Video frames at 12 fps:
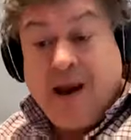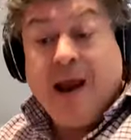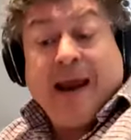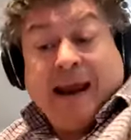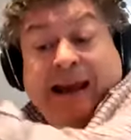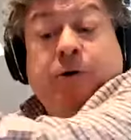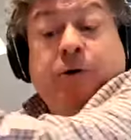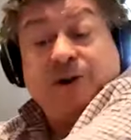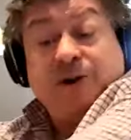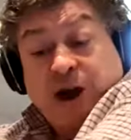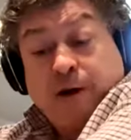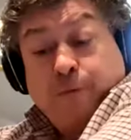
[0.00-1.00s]

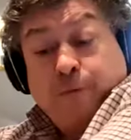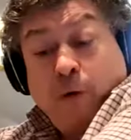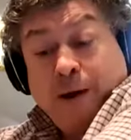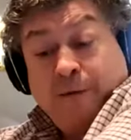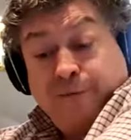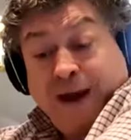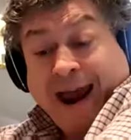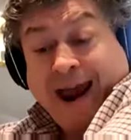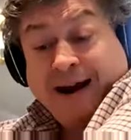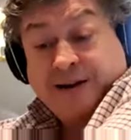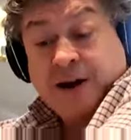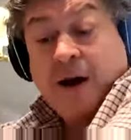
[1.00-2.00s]
equals overall
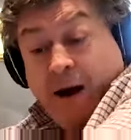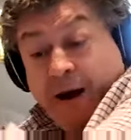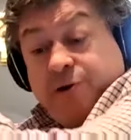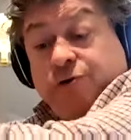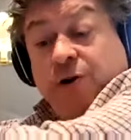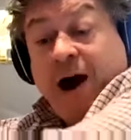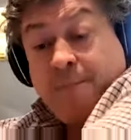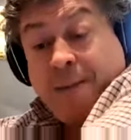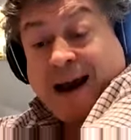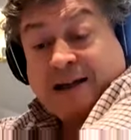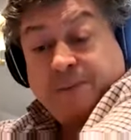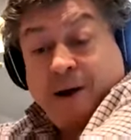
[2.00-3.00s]
effect and try and
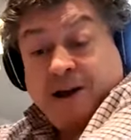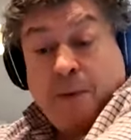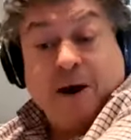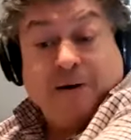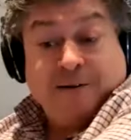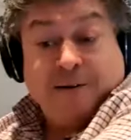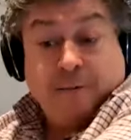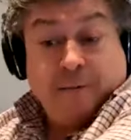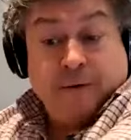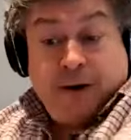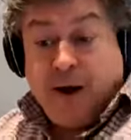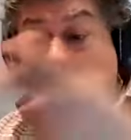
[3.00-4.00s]
maximize both?
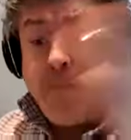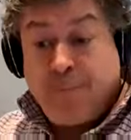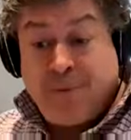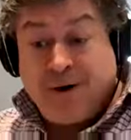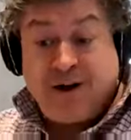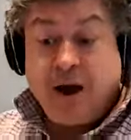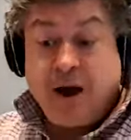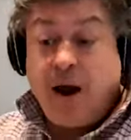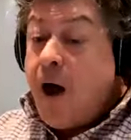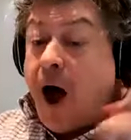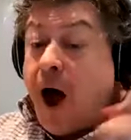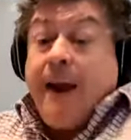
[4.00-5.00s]
You know, because
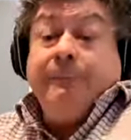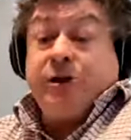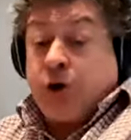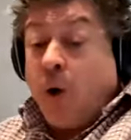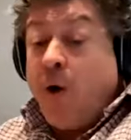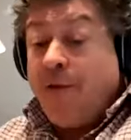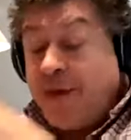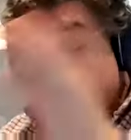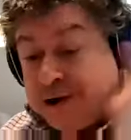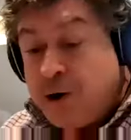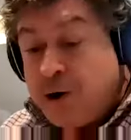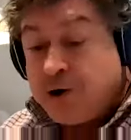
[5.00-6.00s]
right. I'm sure that the
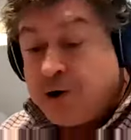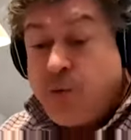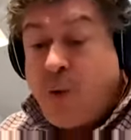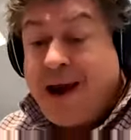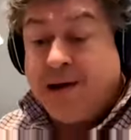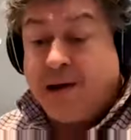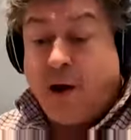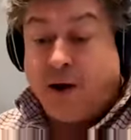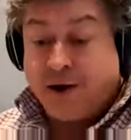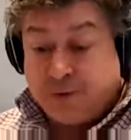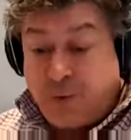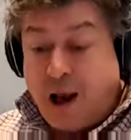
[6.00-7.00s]
solution to weight
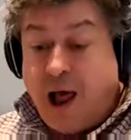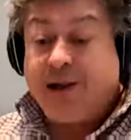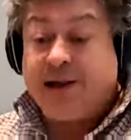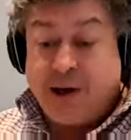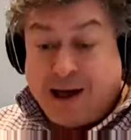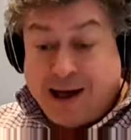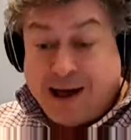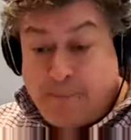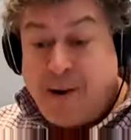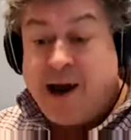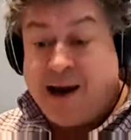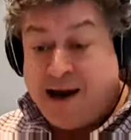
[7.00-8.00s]
loss will ultimately
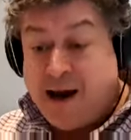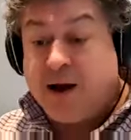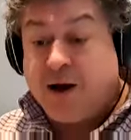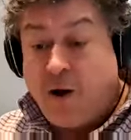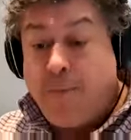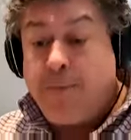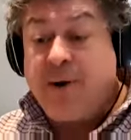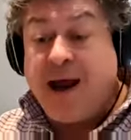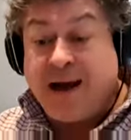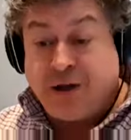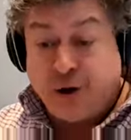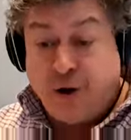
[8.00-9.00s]
be a
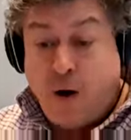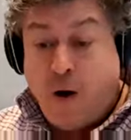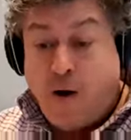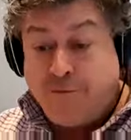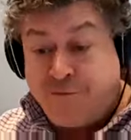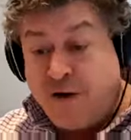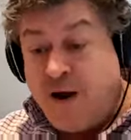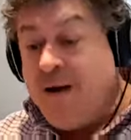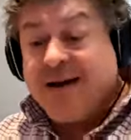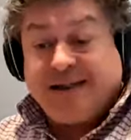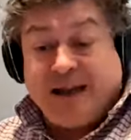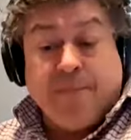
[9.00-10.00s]
combination of
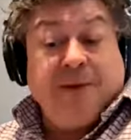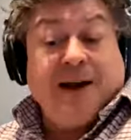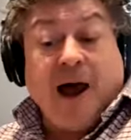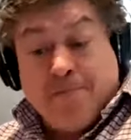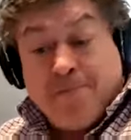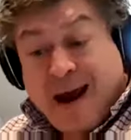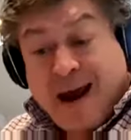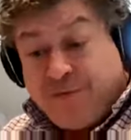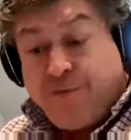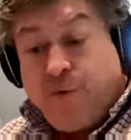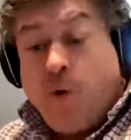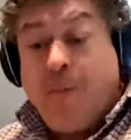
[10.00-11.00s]
something like
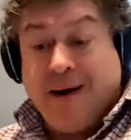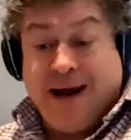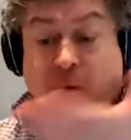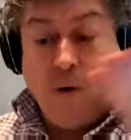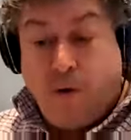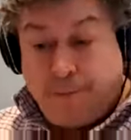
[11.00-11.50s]
metformin or